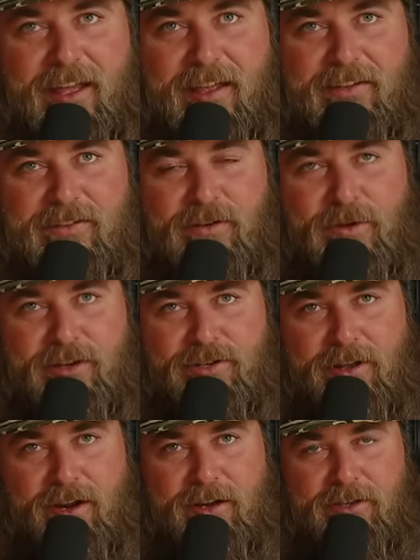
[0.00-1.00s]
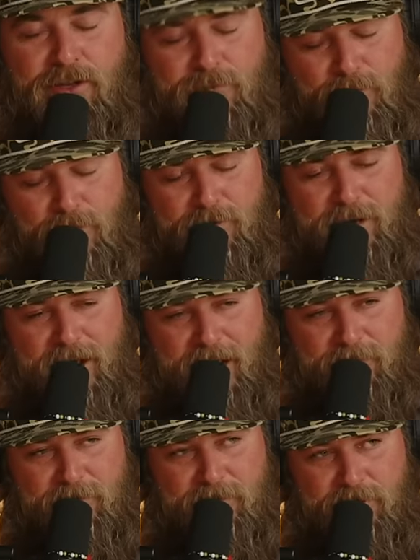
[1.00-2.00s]
so I shot it two more
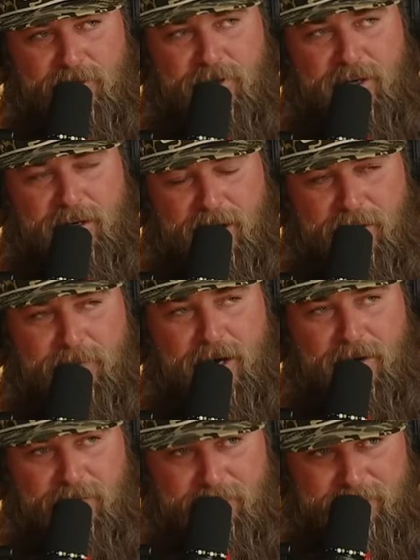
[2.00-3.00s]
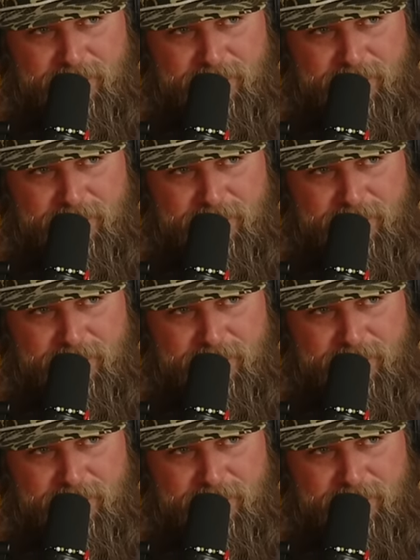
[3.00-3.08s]
times, just looking down the barrel,